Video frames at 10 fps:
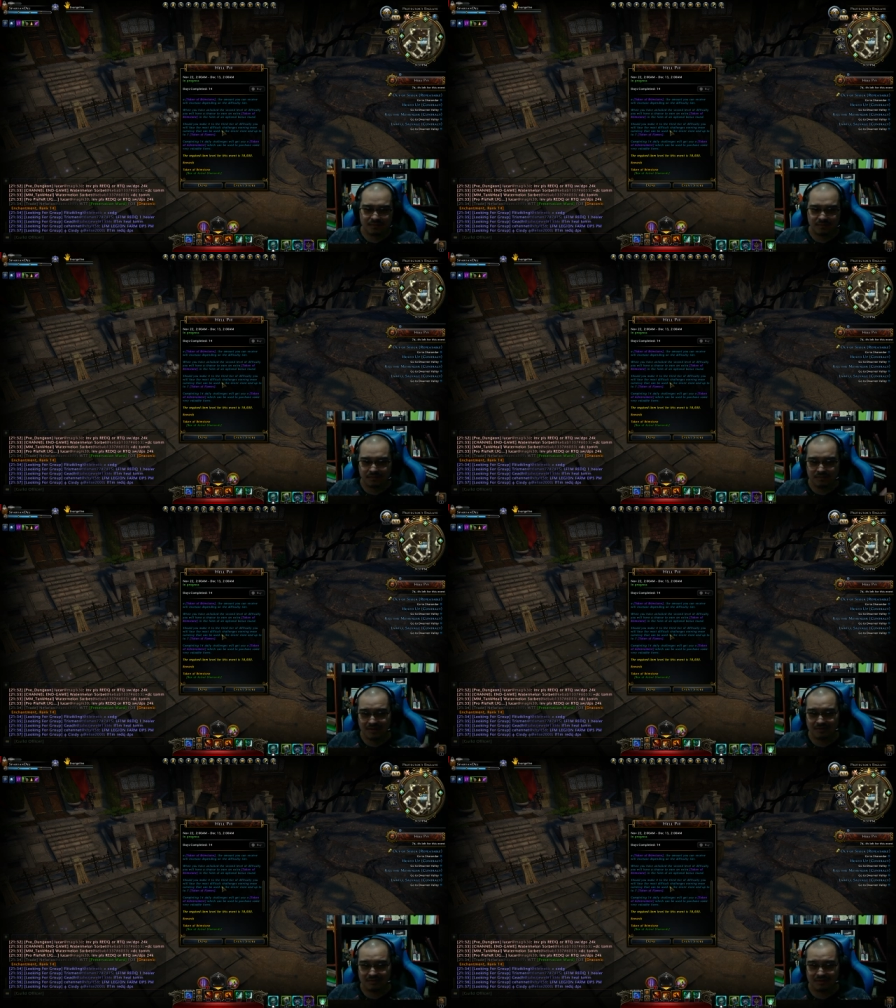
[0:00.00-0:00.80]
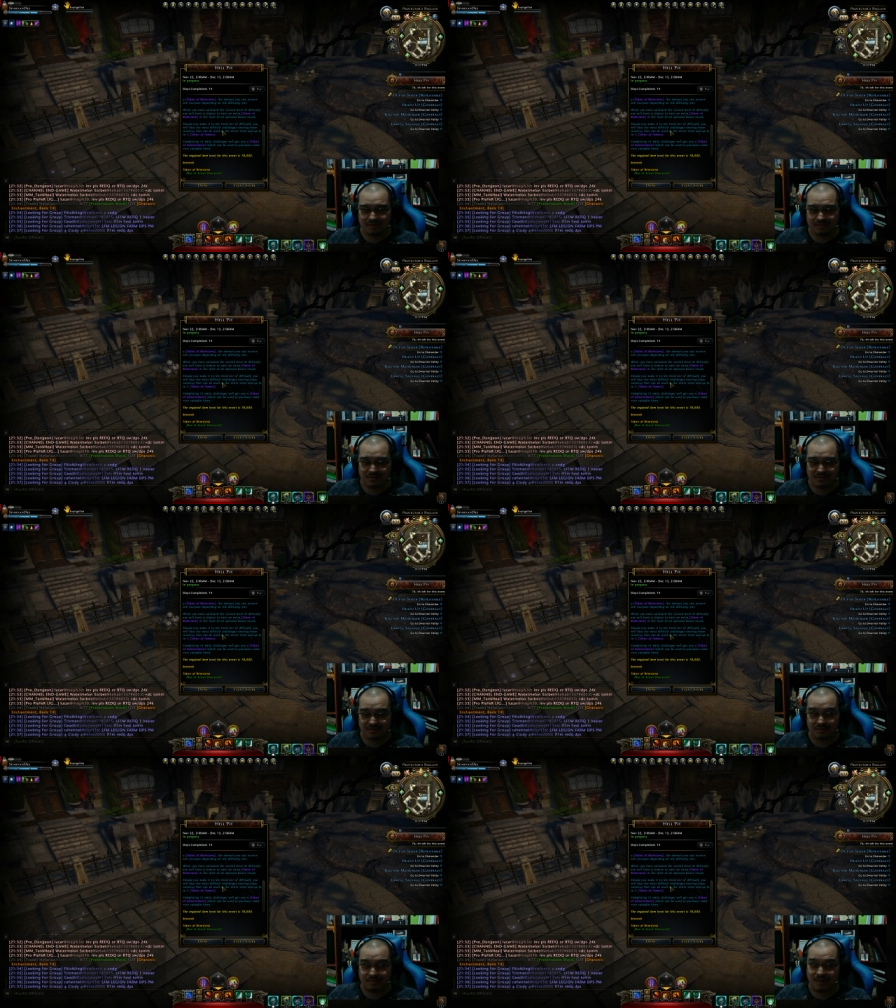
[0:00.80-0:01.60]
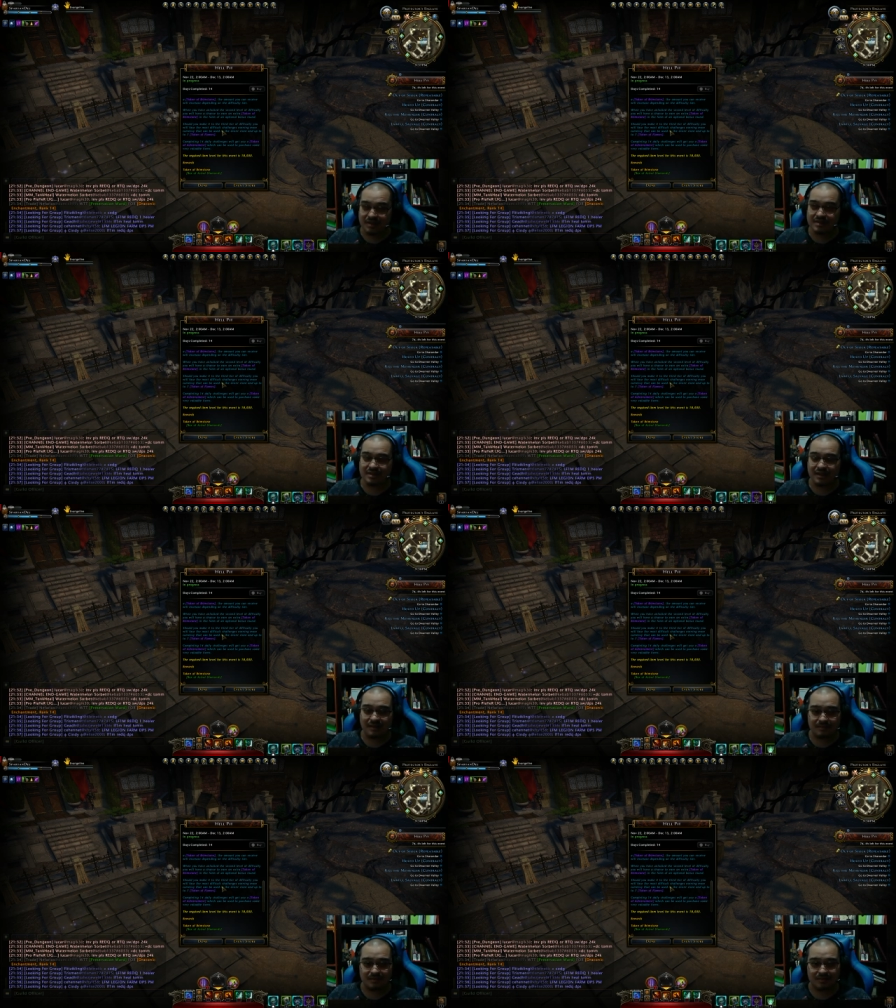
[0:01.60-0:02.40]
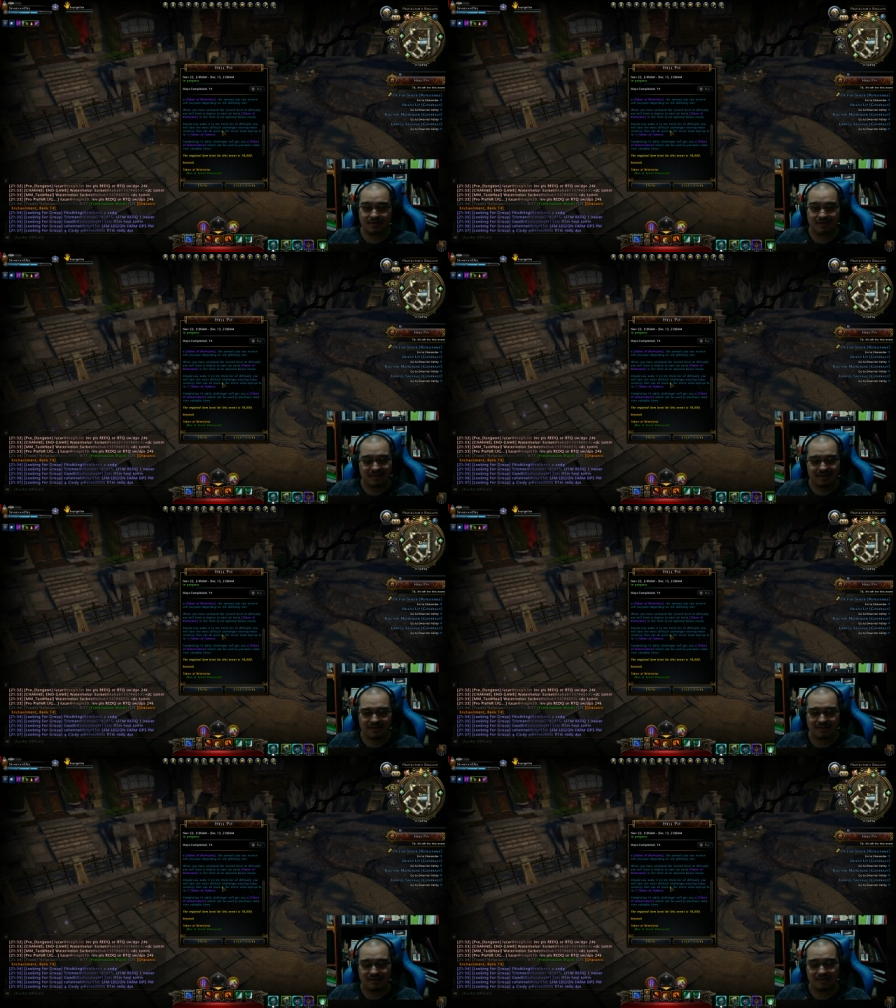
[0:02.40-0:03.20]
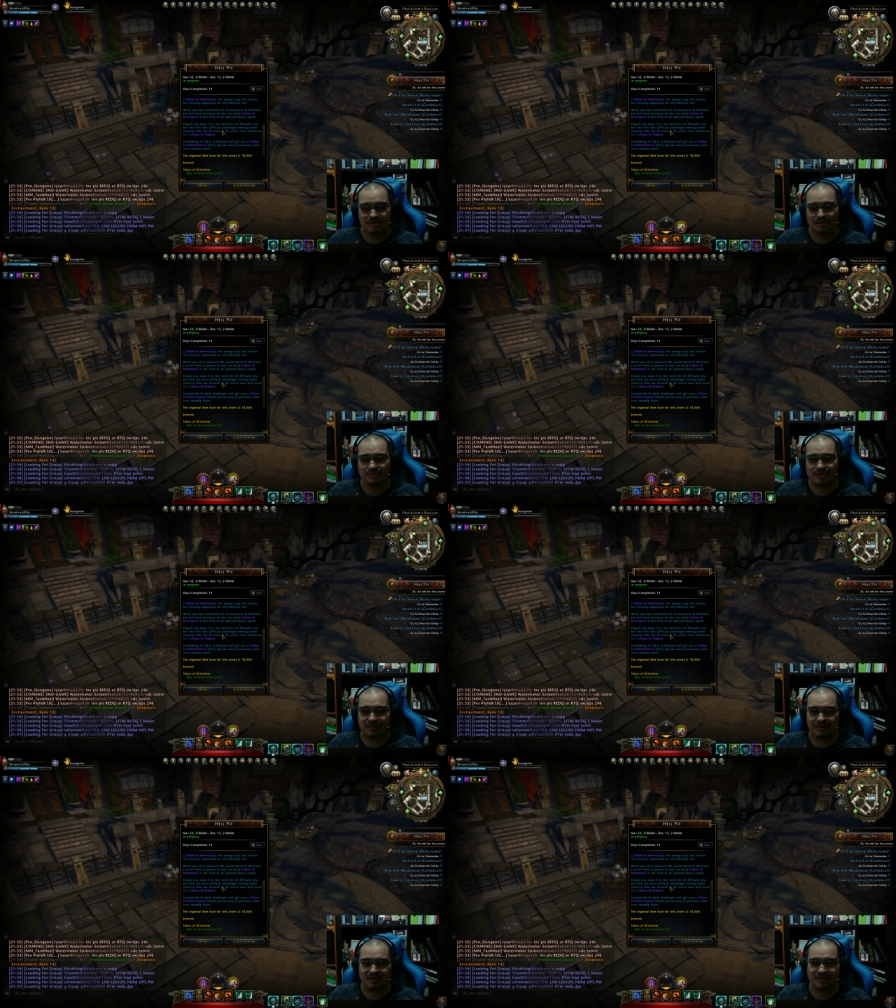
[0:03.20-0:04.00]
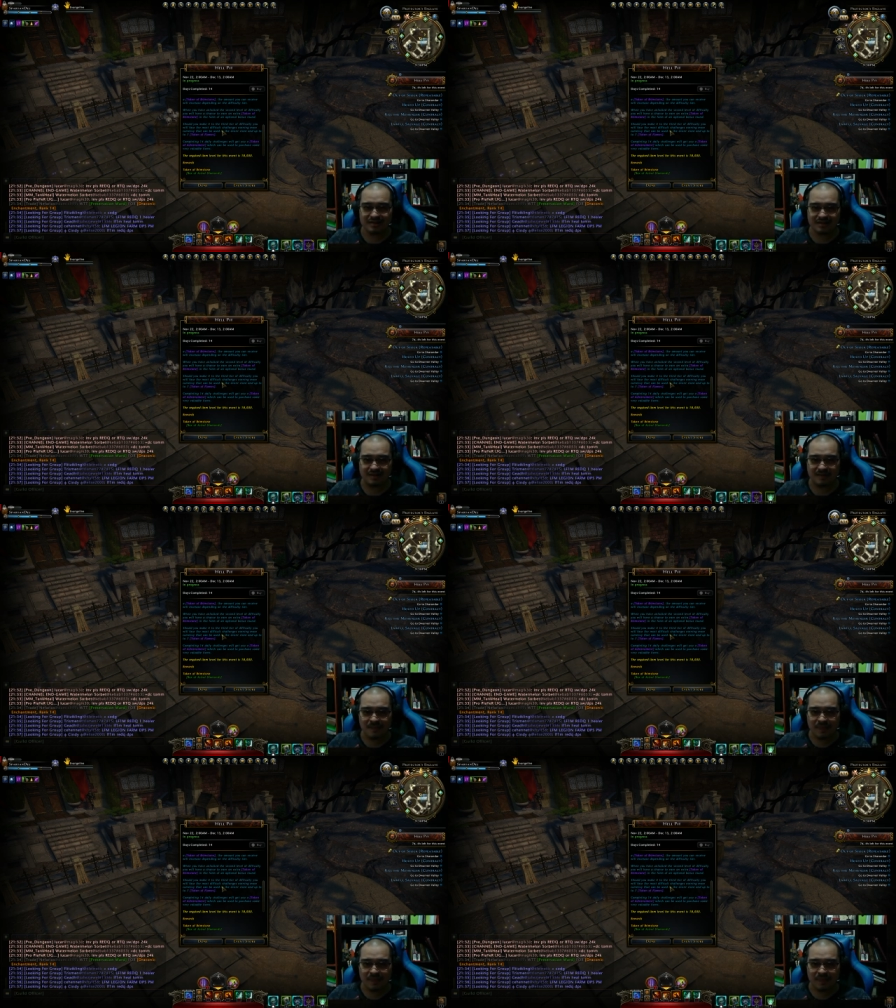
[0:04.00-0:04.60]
you read the, uh, the, the page that I'm gonna link in the description, it does say